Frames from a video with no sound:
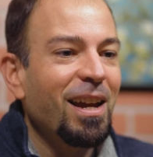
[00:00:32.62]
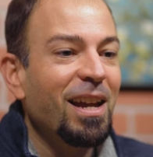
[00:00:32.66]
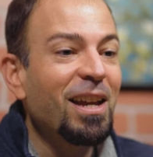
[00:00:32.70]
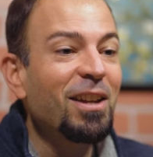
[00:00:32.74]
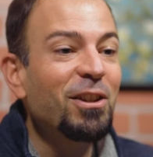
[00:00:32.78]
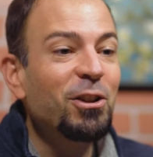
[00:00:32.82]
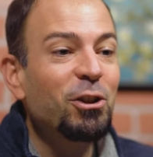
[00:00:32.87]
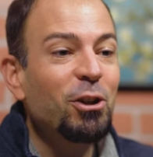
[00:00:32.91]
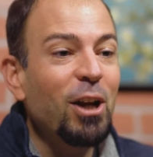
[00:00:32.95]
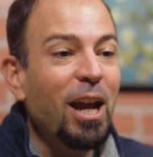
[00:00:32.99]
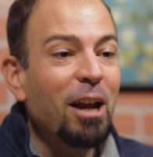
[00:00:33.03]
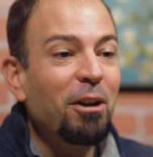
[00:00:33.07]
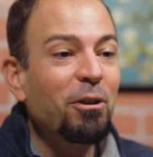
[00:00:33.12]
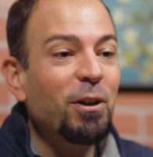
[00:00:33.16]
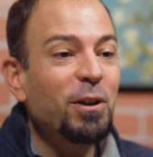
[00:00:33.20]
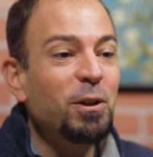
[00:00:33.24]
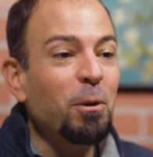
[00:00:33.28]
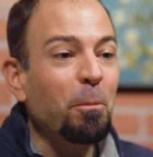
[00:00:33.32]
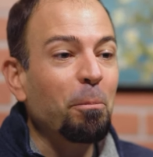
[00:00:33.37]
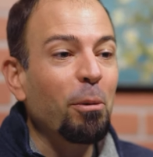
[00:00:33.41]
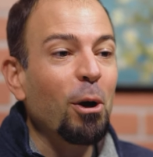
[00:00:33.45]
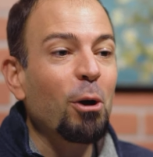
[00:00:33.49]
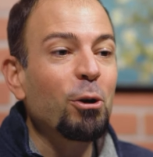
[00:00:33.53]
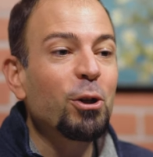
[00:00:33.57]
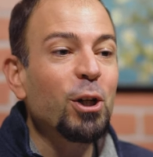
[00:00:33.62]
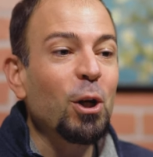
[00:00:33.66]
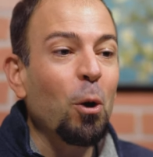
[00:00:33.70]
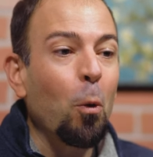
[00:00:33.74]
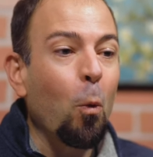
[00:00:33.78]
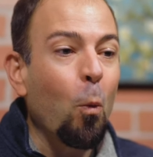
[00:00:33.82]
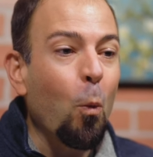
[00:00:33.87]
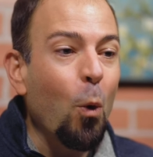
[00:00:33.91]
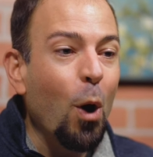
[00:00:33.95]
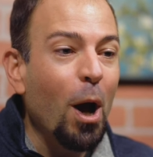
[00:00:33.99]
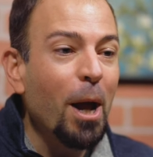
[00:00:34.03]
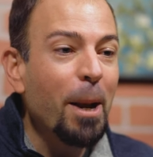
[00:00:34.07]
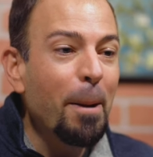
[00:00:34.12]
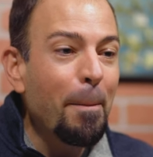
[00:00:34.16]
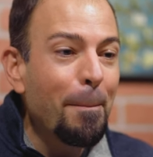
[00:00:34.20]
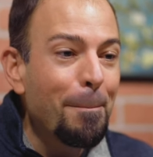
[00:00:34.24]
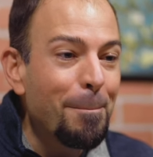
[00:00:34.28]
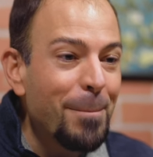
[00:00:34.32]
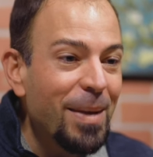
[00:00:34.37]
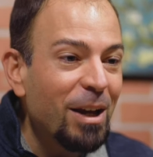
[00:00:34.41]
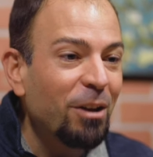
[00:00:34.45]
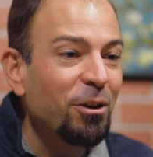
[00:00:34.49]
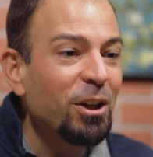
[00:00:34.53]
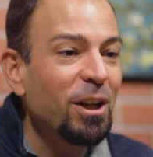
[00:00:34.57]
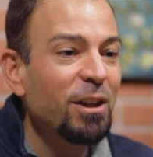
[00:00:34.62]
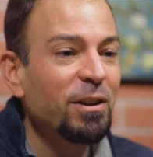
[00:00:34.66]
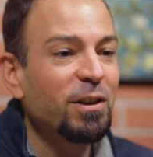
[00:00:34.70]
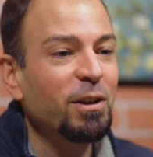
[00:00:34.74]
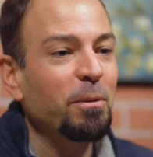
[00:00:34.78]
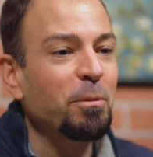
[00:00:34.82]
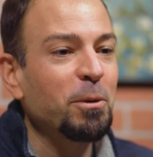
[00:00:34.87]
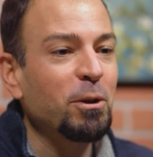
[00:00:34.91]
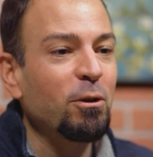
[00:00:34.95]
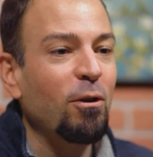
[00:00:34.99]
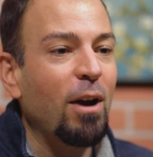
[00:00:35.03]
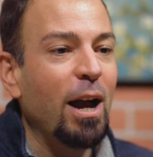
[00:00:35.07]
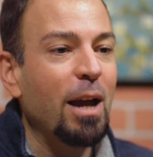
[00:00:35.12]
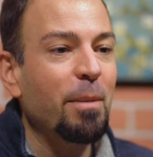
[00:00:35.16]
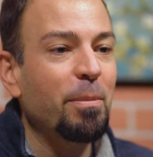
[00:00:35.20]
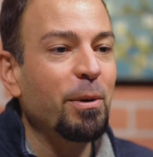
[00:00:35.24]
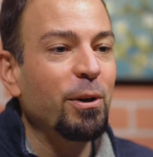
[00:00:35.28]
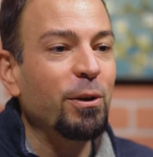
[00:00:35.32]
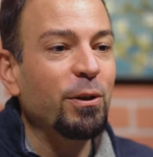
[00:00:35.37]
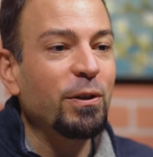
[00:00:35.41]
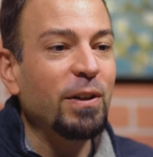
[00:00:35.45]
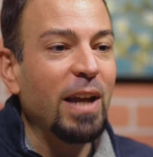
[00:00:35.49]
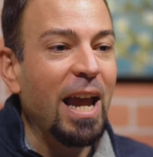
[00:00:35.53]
His channel is approaching 1 million subscribers